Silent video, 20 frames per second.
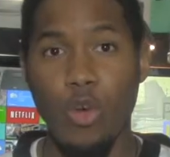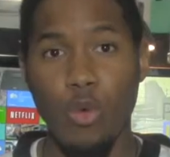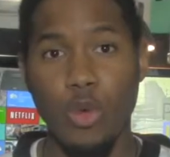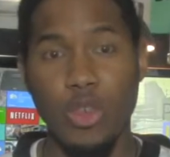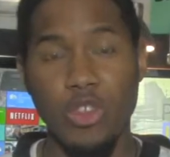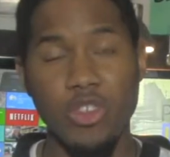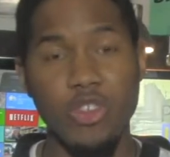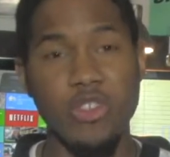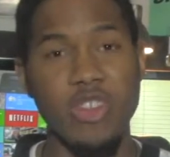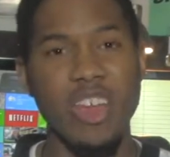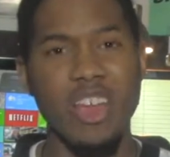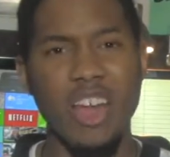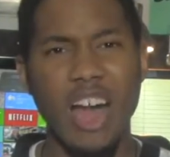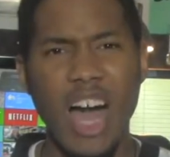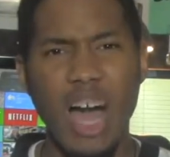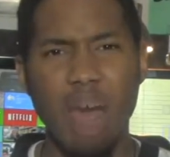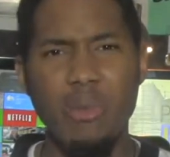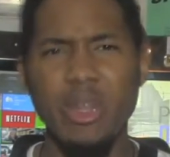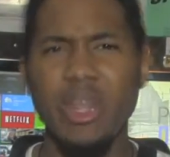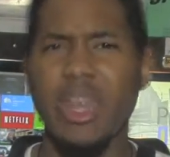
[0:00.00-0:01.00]
which is a
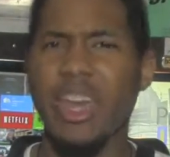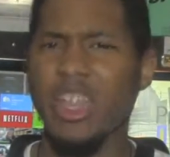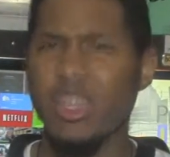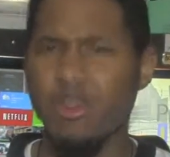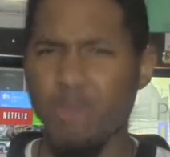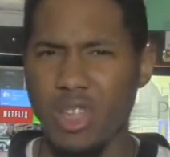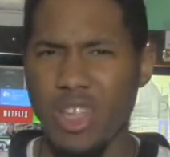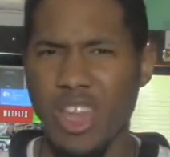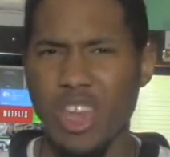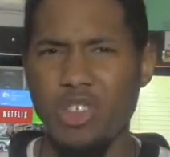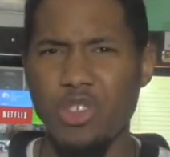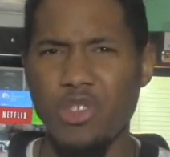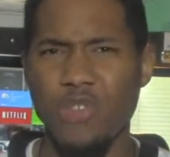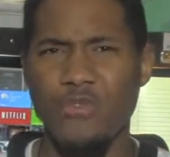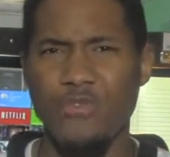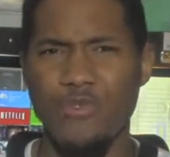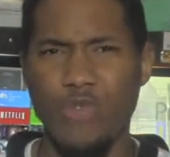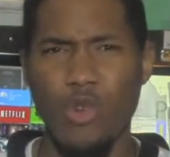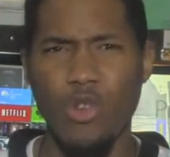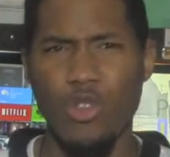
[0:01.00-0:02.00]
common
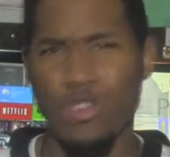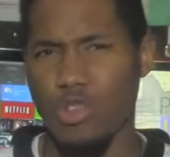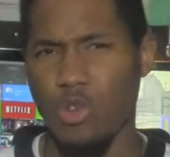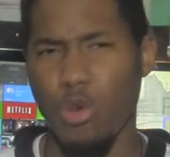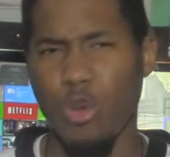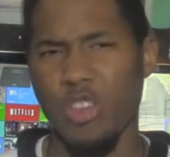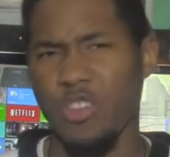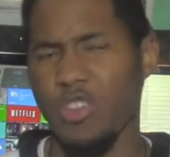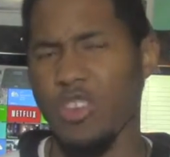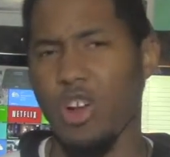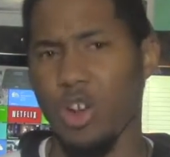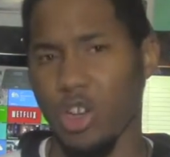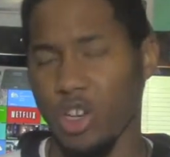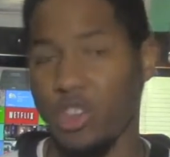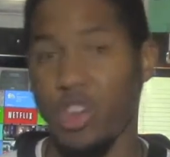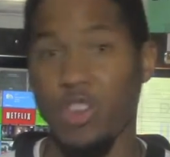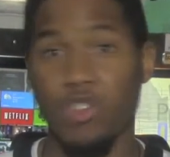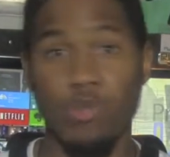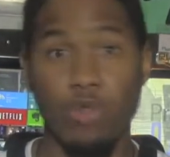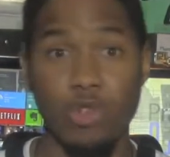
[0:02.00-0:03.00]
explanation for noisy
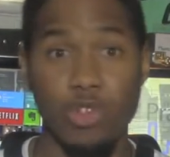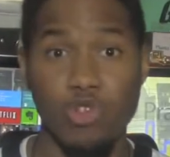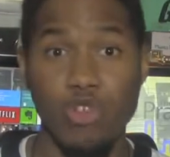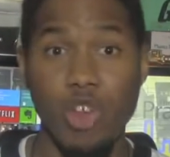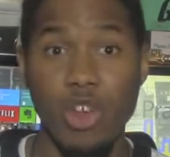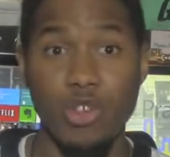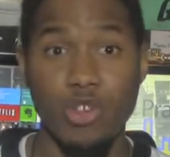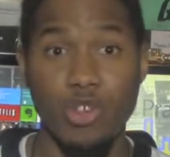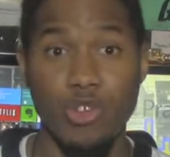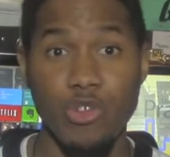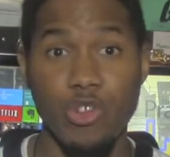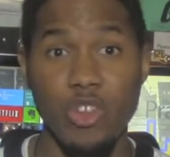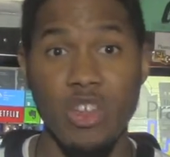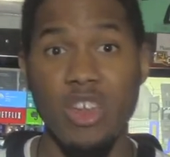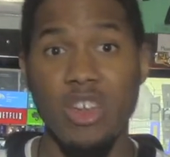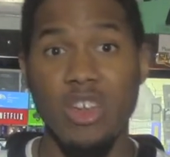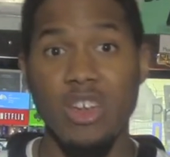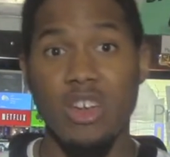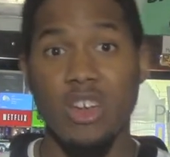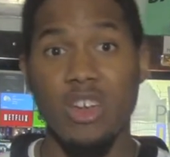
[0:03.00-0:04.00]
architectural structures.
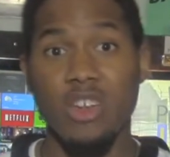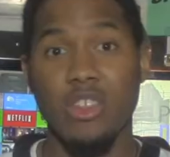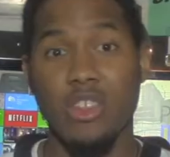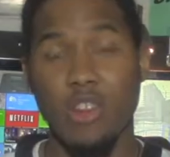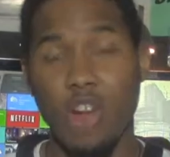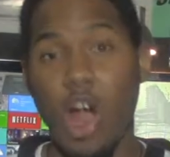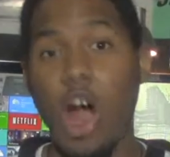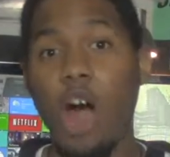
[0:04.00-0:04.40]
There